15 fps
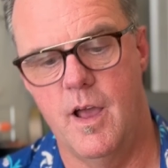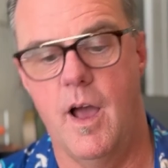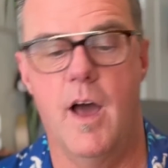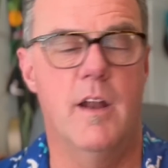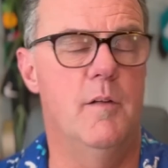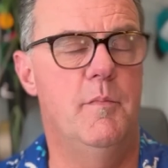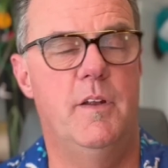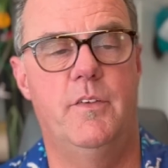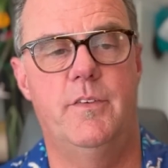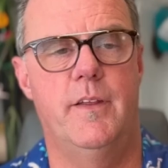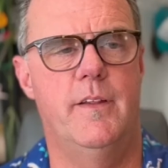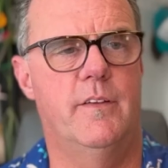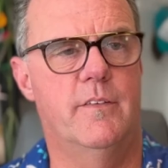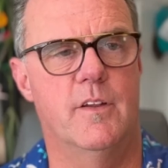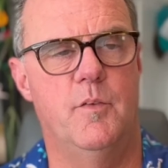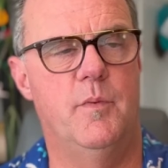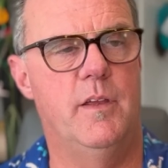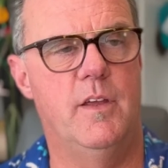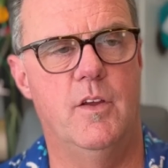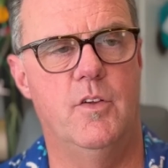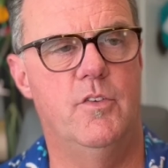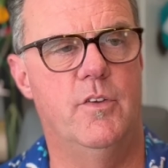I don't mean to say that's going to be
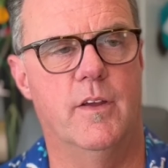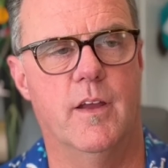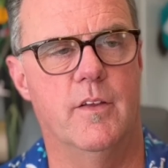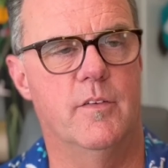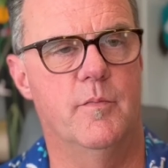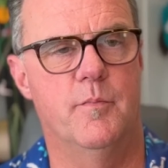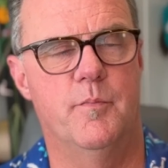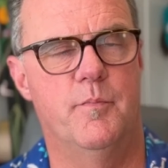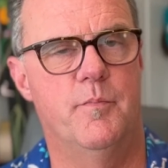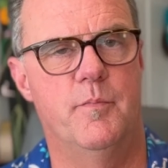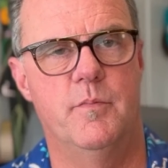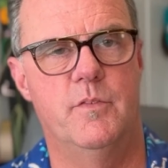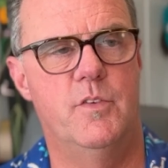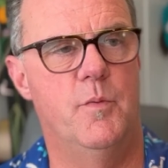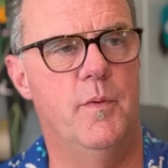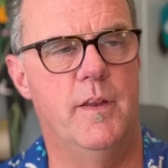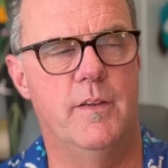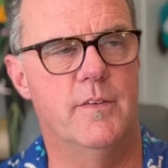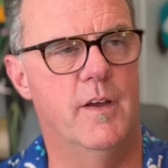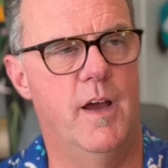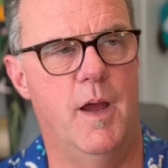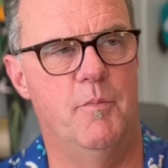huge, you guys, too many
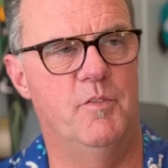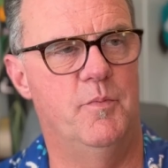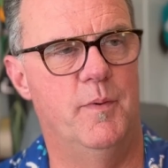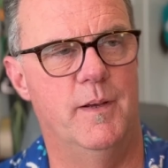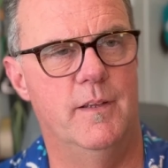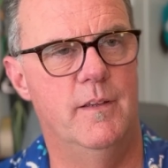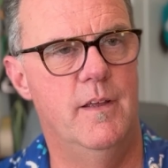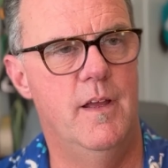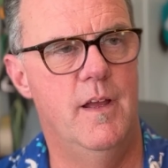times, but